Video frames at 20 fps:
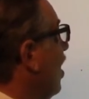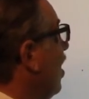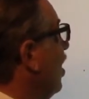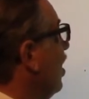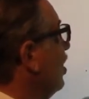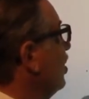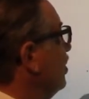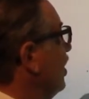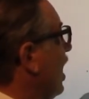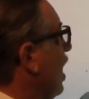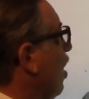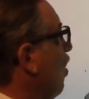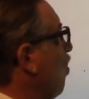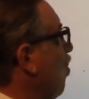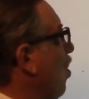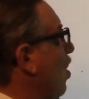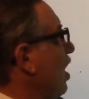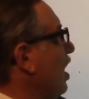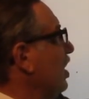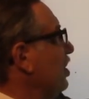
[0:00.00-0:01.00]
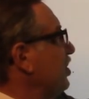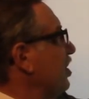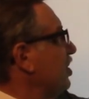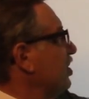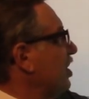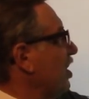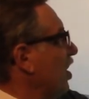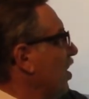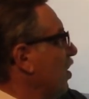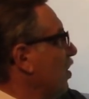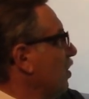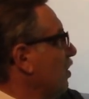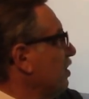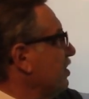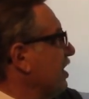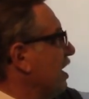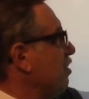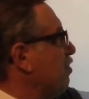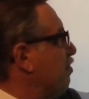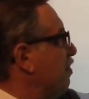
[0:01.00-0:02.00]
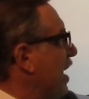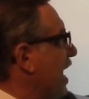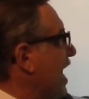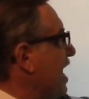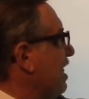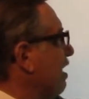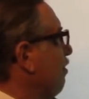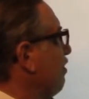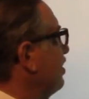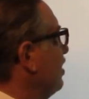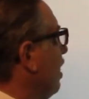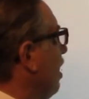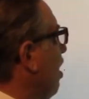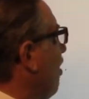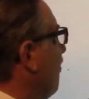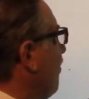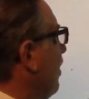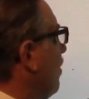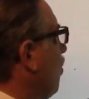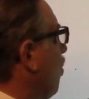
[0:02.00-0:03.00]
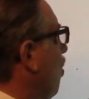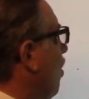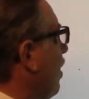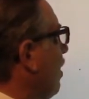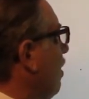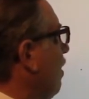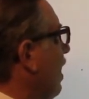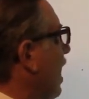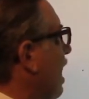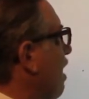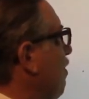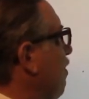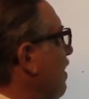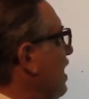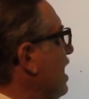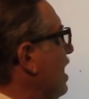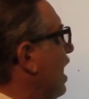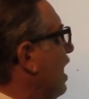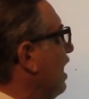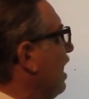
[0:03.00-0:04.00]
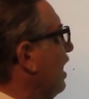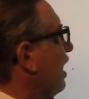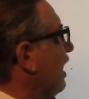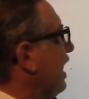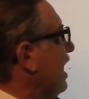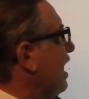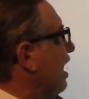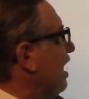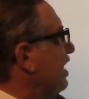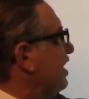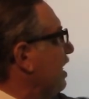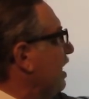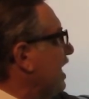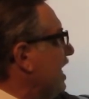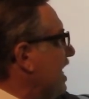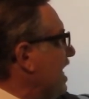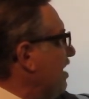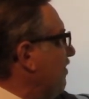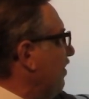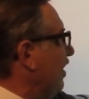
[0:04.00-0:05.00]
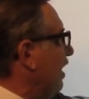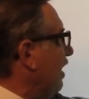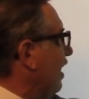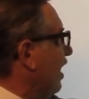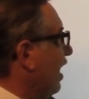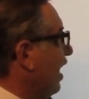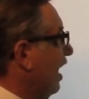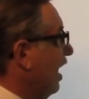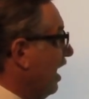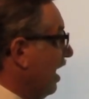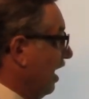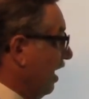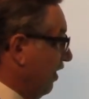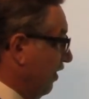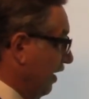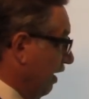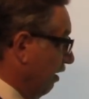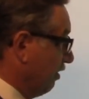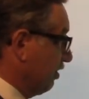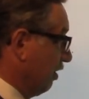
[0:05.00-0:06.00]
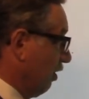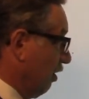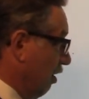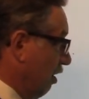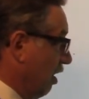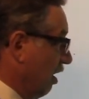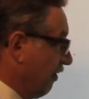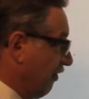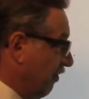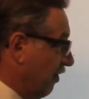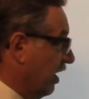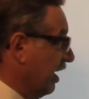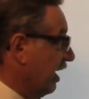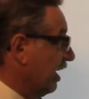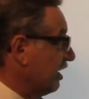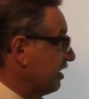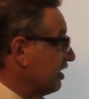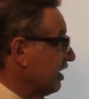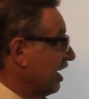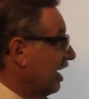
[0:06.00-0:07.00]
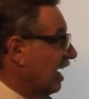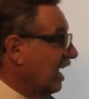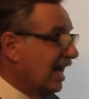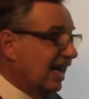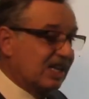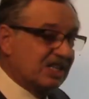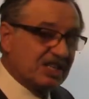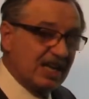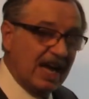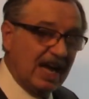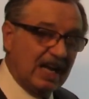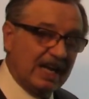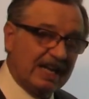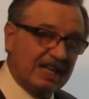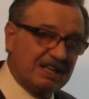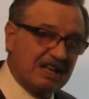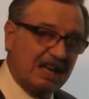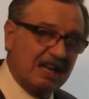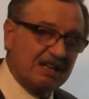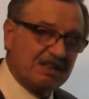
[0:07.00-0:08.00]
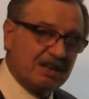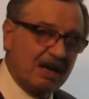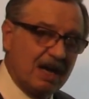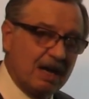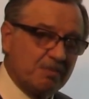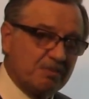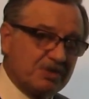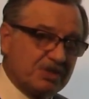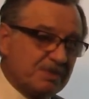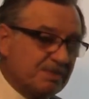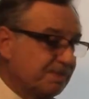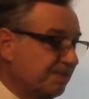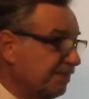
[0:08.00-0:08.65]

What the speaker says: Shall wash his clothes and bathe himself in water and be unclean until even. There's a long phrase, exactly 10 times.